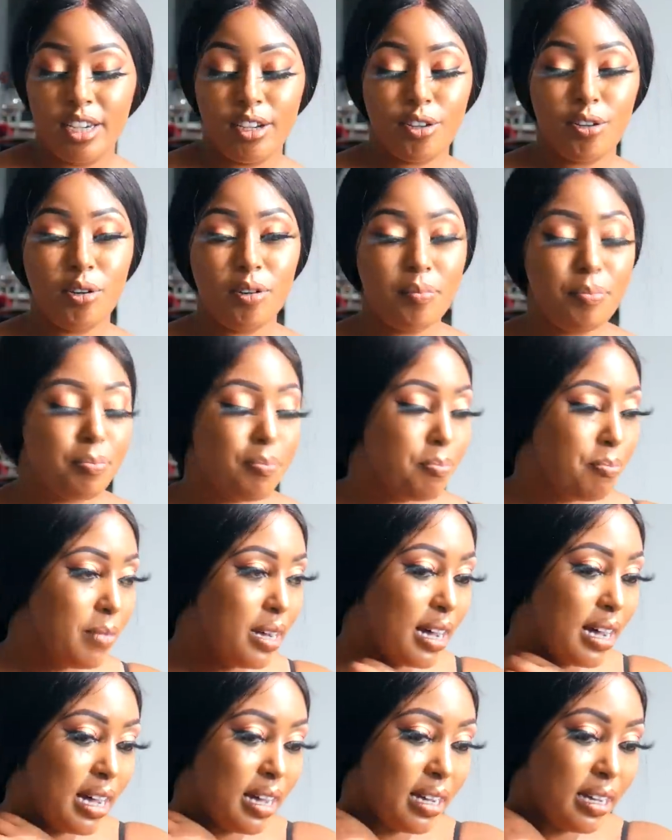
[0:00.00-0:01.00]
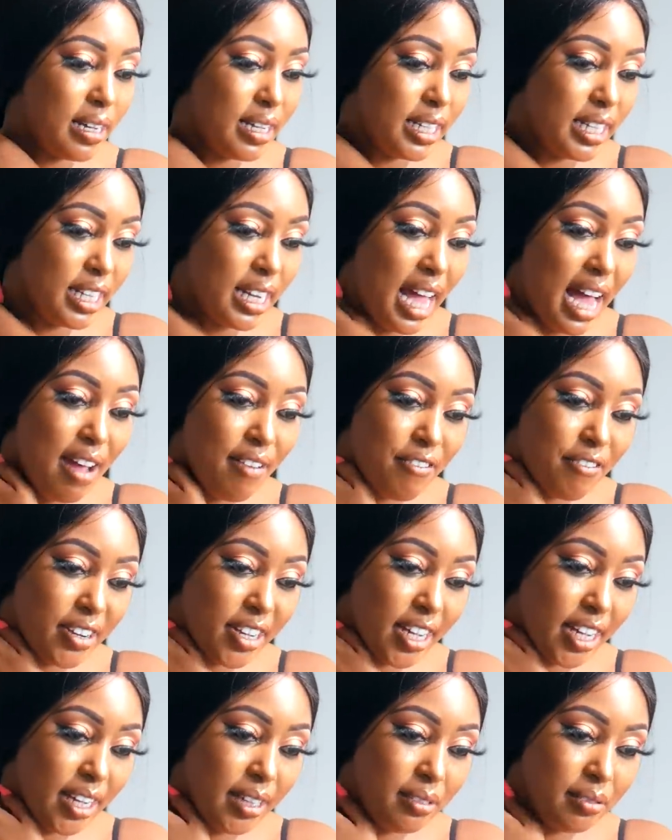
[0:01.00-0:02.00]
You know, in
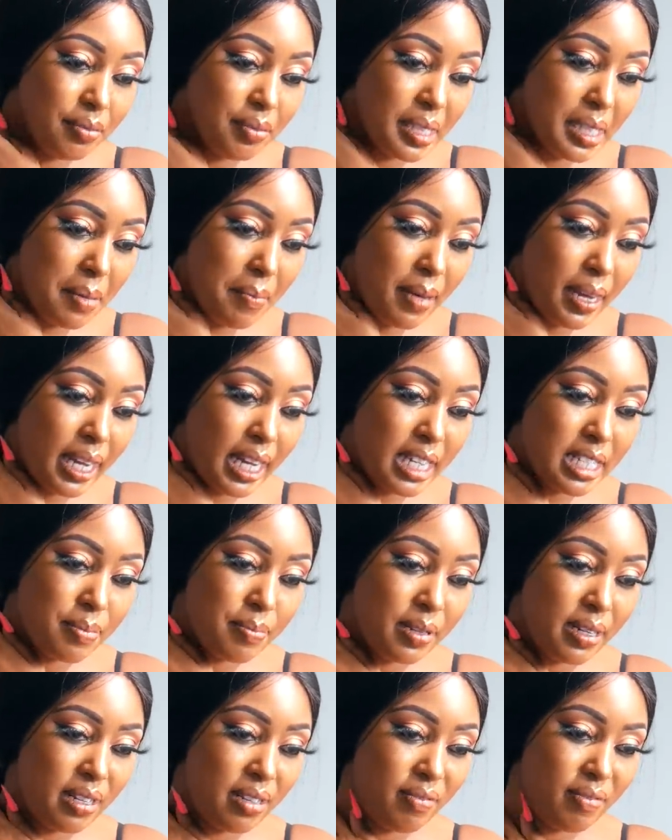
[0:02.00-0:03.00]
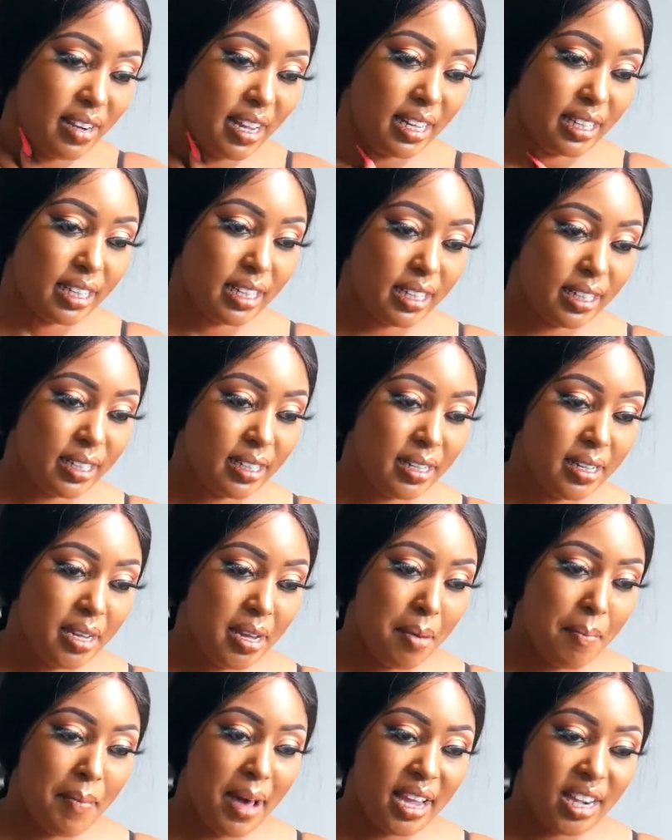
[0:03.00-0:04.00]
Africa, they make us believe like
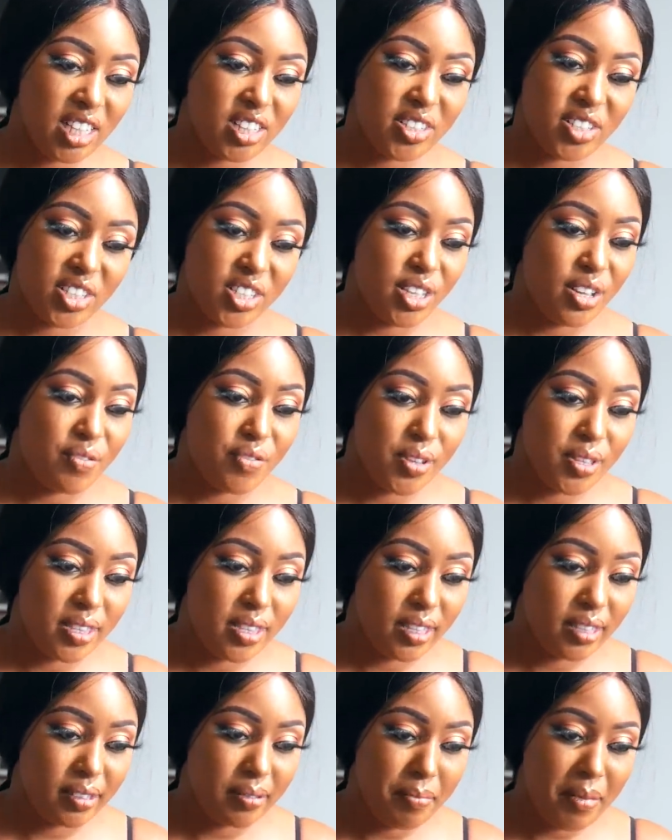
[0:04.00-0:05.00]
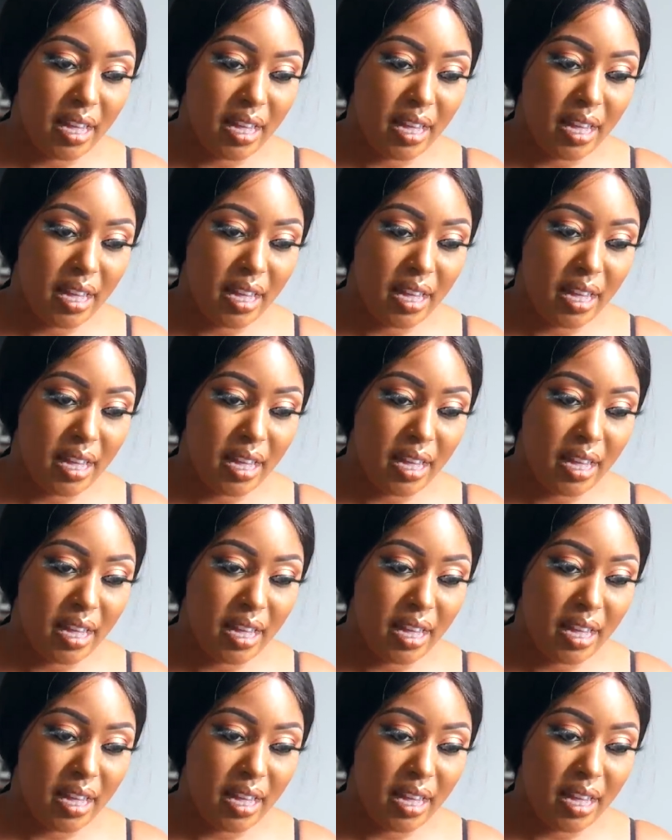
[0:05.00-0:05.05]
marriage is everything.